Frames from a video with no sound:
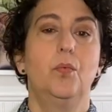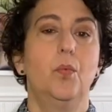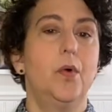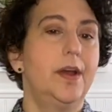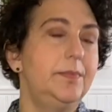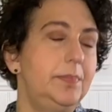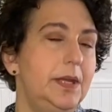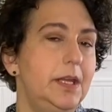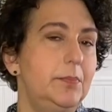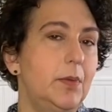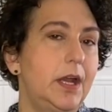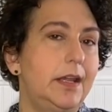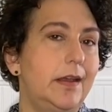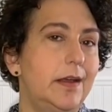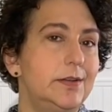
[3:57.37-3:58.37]
One pin
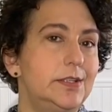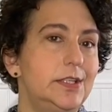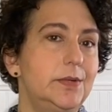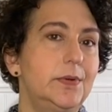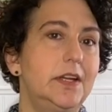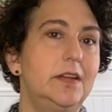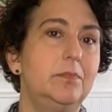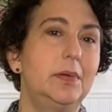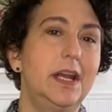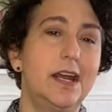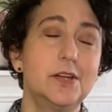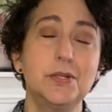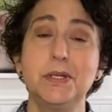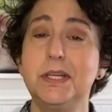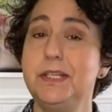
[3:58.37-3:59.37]
might not do it, but
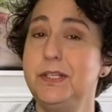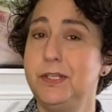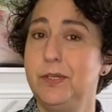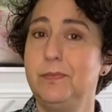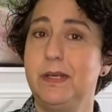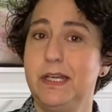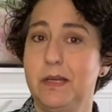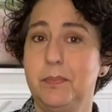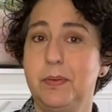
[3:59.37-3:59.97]
actually too many